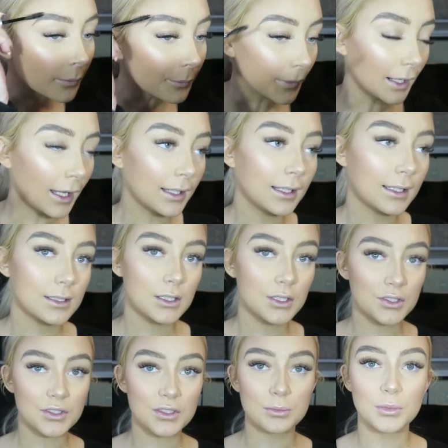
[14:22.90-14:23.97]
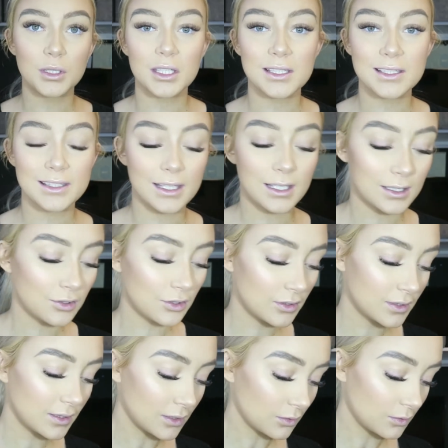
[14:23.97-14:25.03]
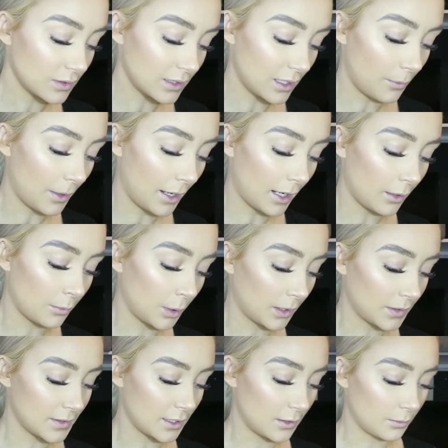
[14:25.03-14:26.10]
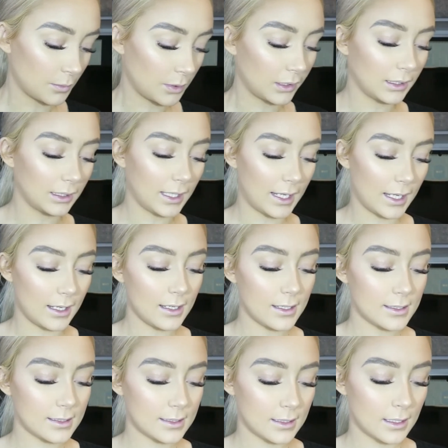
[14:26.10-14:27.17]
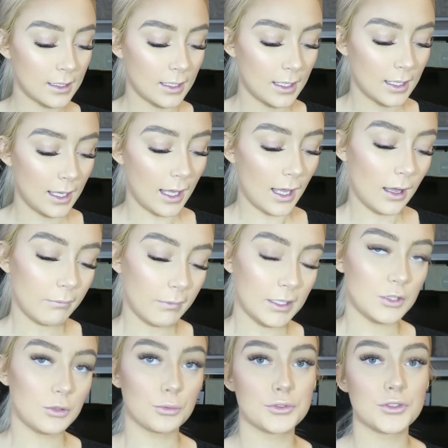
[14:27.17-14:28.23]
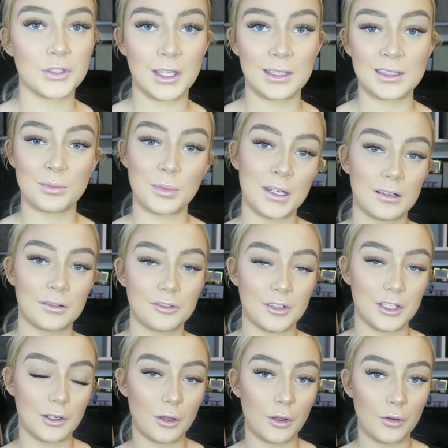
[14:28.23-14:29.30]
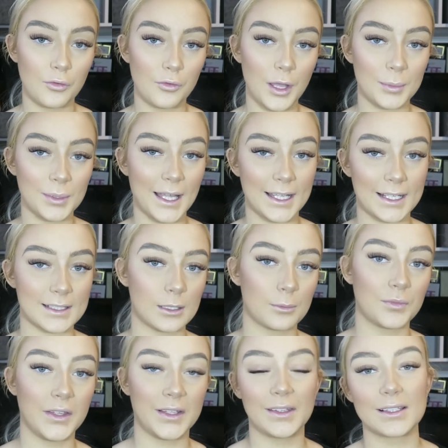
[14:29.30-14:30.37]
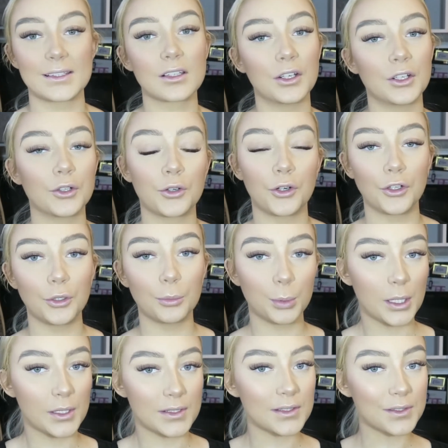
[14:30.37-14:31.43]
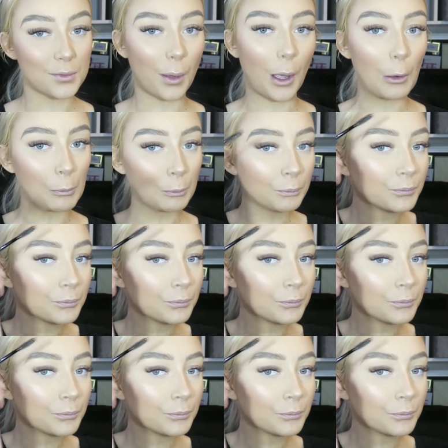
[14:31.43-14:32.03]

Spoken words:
But I like to use them because they do still set my eyebrows in place, and you also get the benefit of applying something that's going to grow your brows as well.